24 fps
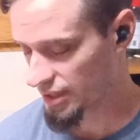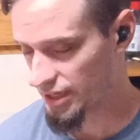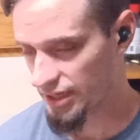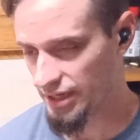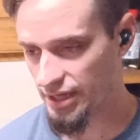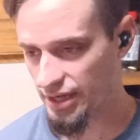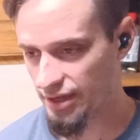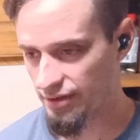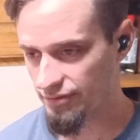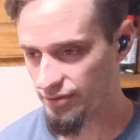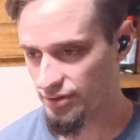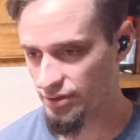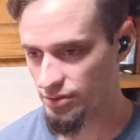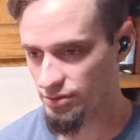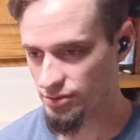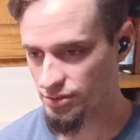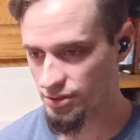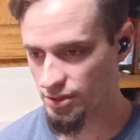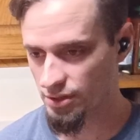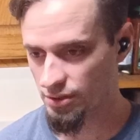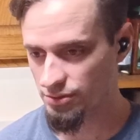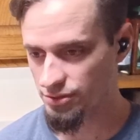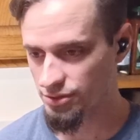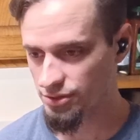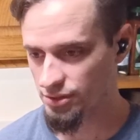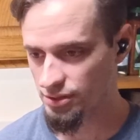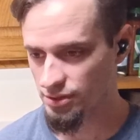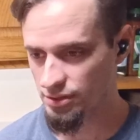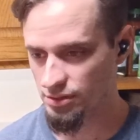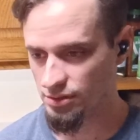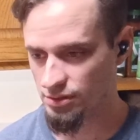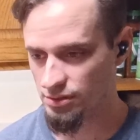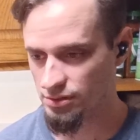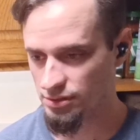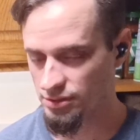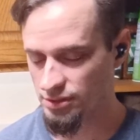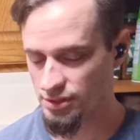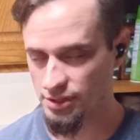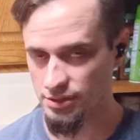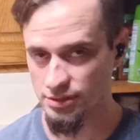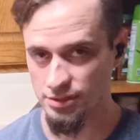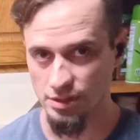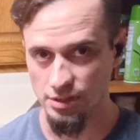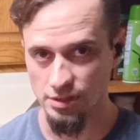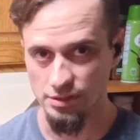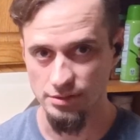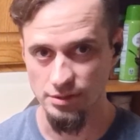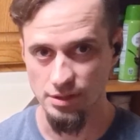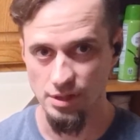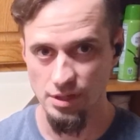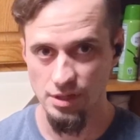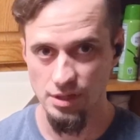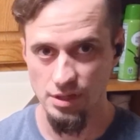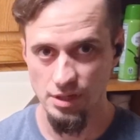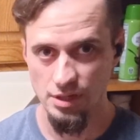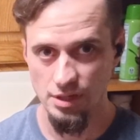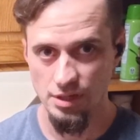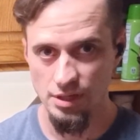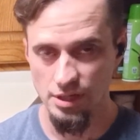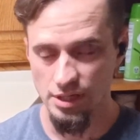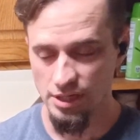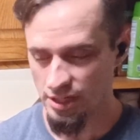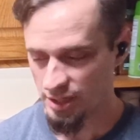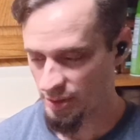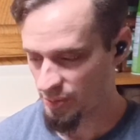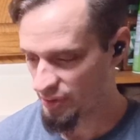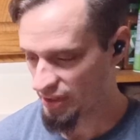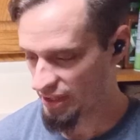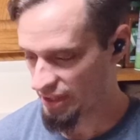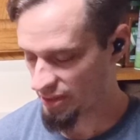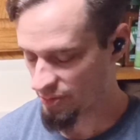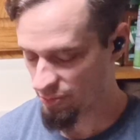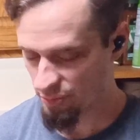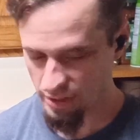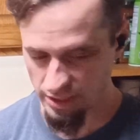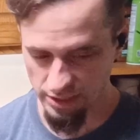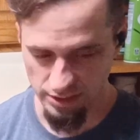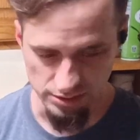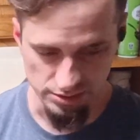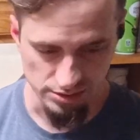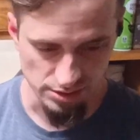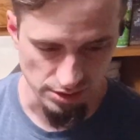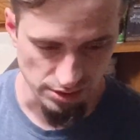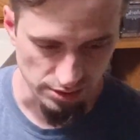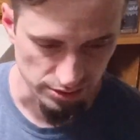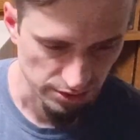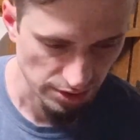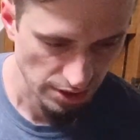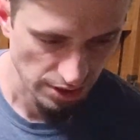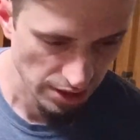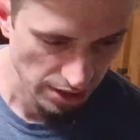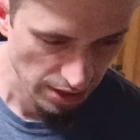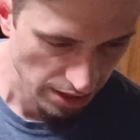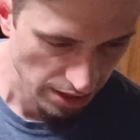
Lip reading: I have used kosher sea salt, Himalayan pink salt,